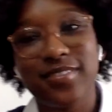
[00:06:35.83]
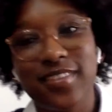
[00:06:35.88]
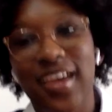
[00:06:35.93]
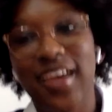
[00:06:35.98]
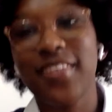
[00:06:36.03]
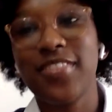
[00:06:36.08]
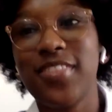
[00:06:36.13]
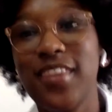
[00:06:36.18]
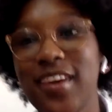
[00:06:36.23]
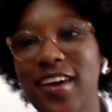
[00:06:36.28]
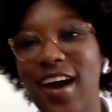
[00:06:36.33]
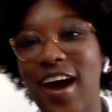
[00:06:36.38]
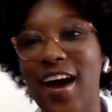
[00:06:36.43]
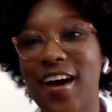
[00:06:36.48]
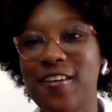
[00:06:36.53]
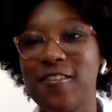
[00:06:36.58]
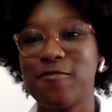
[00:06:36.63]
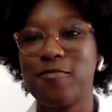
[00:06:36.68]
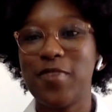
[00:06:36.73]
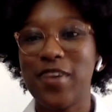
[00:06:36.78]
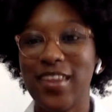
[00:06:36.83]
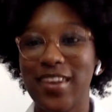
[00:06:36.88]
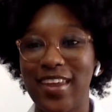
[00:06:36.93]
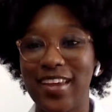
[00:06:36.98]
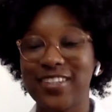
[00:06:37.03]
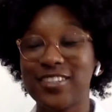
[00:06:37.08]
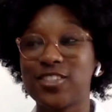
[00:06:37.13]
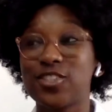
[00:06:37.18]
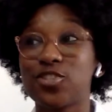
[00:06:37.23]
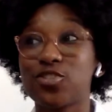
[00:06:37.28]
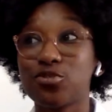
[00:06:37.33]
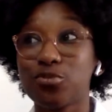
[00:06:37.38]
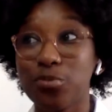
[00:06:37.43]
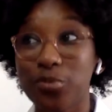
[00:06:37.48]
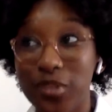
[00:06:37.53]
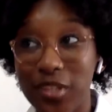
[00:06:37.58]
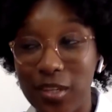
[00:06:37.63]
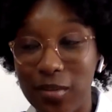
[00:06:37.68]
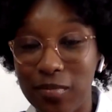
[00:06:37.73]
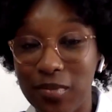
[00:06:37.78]
I think I've been
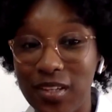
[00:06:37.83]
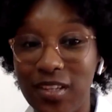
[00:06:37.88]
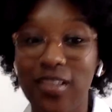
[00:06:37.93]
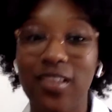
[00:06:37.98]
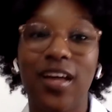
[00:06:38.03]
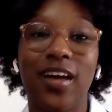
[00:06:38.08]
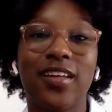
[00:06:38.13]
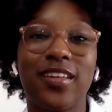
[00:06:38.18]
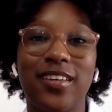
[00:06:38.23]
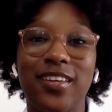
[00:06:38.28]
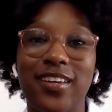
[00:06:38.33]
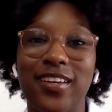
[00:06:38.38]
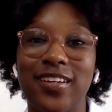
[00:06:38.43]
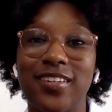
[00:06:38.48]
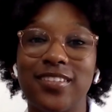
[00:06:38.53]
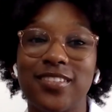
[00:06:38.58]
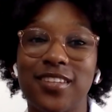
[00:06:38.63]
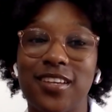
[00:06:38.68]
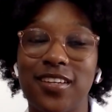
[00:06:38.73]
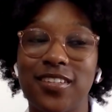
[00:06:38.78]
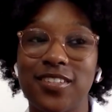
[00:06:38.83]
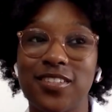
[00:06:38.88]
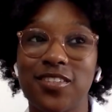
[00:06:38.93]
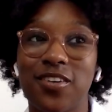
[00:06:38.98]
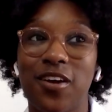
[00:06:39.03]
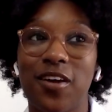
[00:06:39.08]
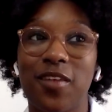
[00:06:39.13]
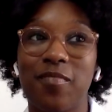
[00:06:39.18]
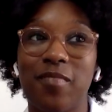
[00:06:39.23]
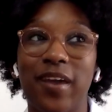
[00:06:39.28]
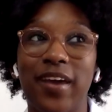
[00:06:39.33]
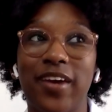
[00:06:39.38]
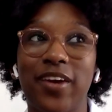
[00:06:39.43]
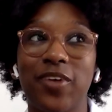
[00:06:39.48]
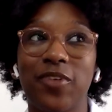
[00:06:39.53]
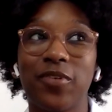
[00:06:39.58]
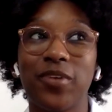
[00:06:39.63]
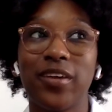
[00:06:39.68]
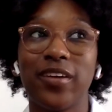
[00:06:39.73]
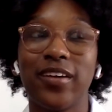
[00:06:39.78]
extremely lucky to start my
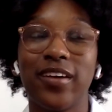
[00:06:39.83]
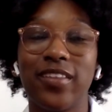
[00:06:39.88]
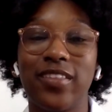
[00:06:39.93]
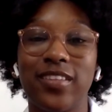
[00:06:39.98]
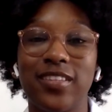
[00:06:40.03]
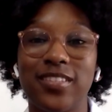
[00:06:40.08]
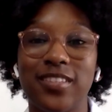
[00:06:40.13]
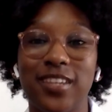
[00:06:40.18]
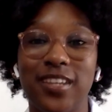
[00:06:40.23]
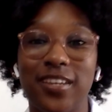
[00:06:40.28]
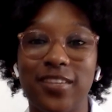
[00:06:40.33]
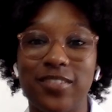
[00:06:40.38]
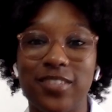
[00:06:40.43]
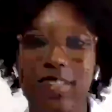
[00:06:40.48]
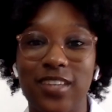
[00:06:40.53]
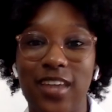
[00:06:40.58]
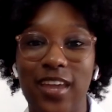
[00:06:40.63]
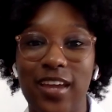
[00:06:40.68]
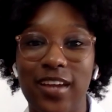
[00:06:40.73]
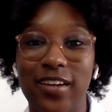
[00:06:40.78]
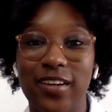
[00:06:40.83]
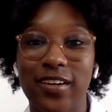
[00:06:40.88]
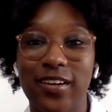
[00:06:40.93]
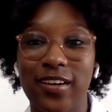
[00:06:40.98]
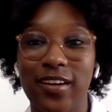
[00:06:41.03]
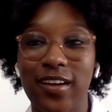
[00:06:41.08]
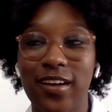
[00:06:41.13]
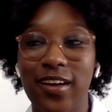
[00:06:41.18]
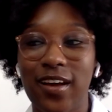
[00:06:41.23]
career in the City of Decatur.